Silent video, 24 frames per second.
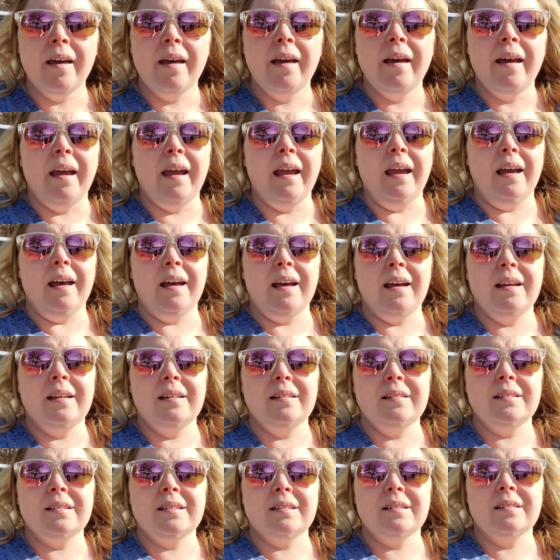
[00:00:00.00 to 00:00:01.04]

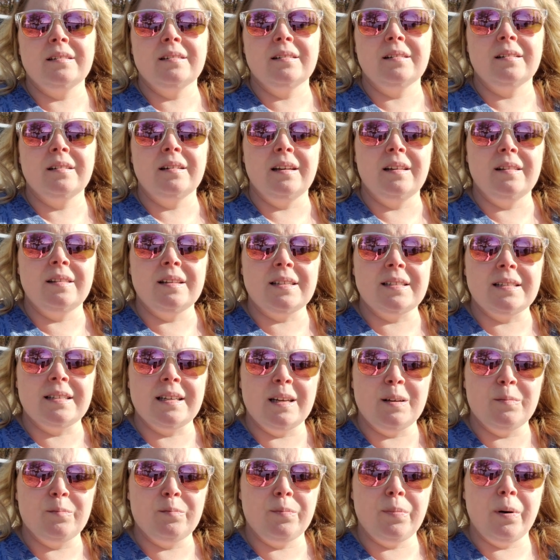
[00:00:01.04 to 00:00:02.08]
and in the
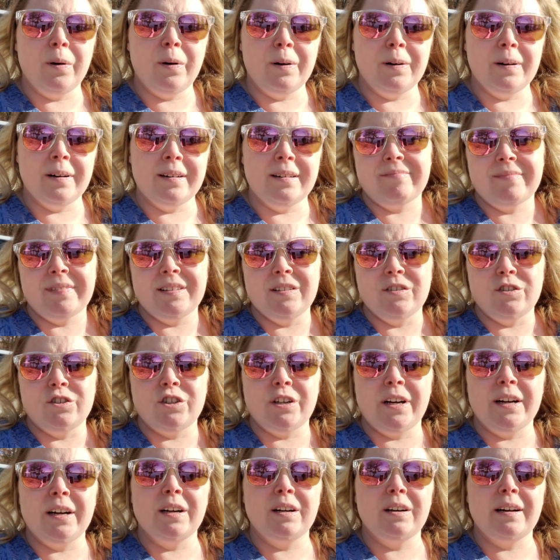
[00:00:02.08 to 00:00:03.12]
same part
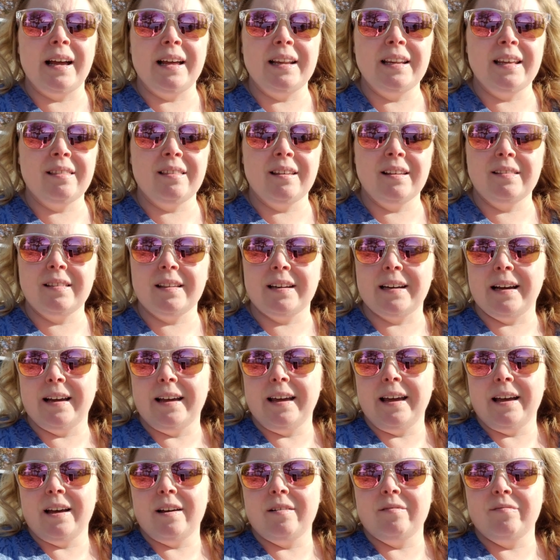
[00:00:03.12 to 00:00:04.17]
share anything that I
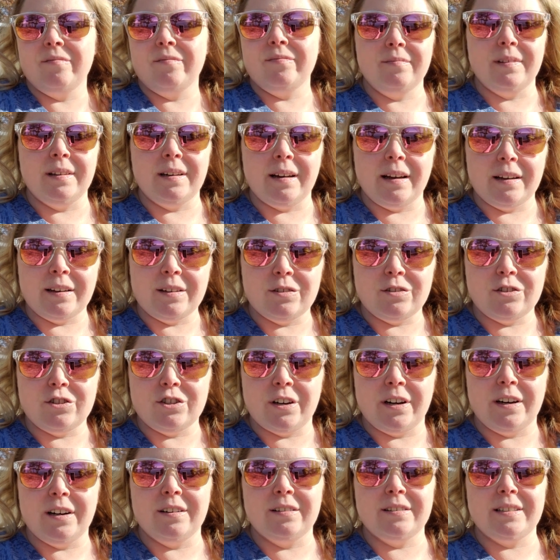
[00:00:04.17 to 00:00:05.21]
have that I could
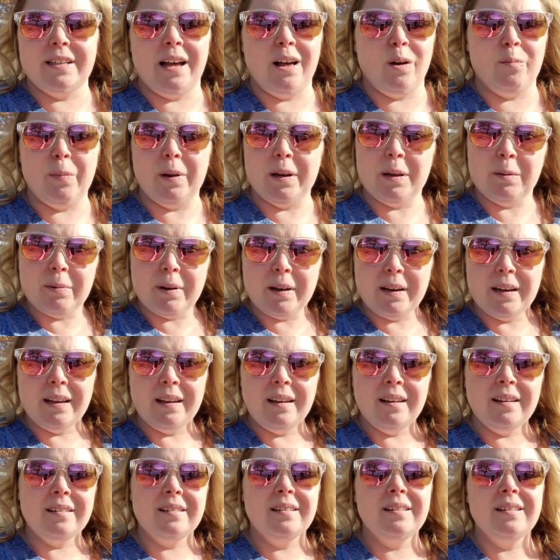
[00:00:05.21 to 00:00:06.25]
share to help
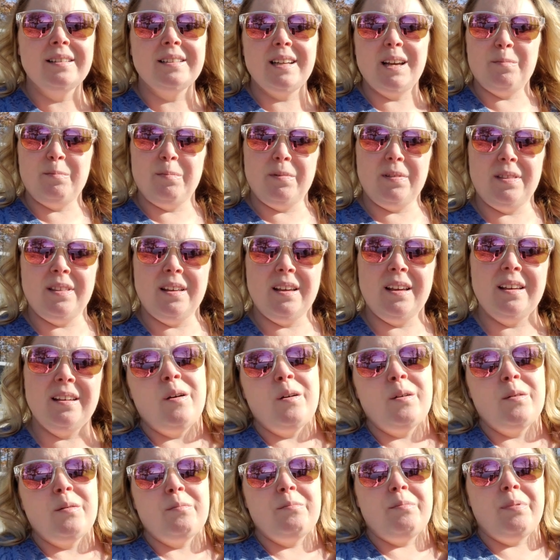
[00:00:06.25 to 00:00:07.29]
anybody type of thing.
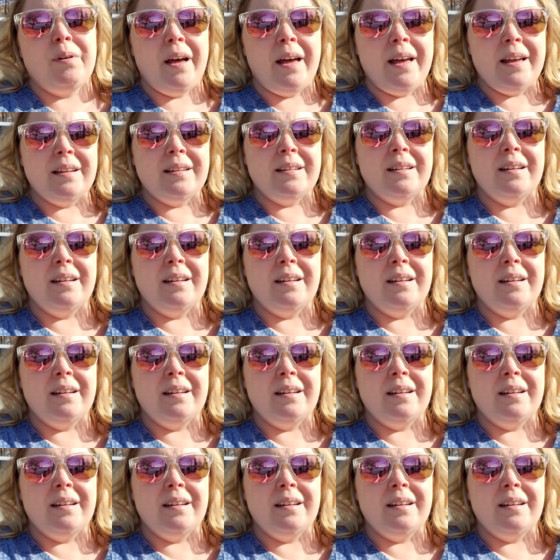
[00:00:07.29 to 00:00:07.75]
But